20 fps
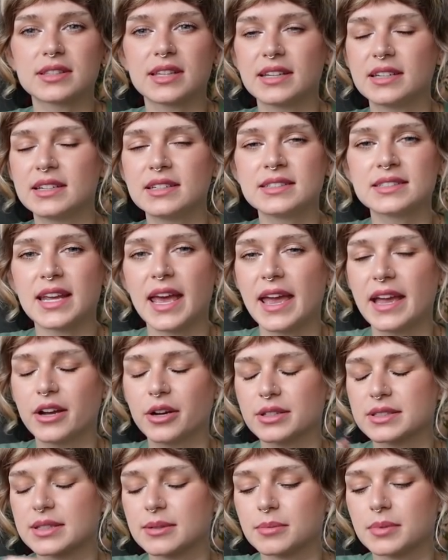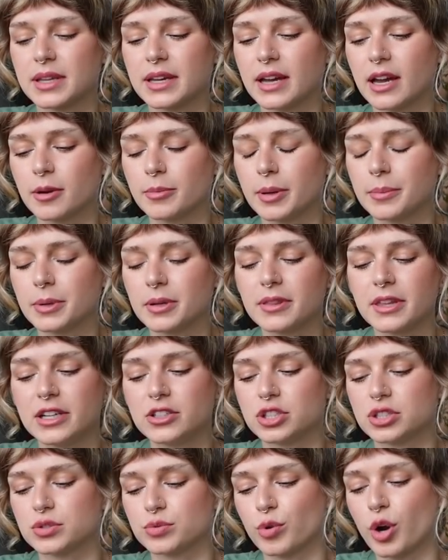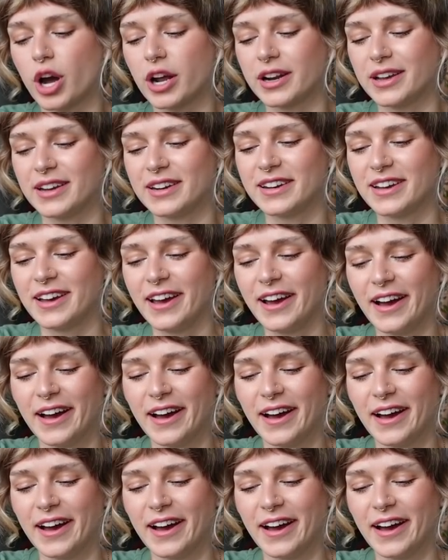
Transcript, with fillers: they didn't take or something. I remember they just rotted.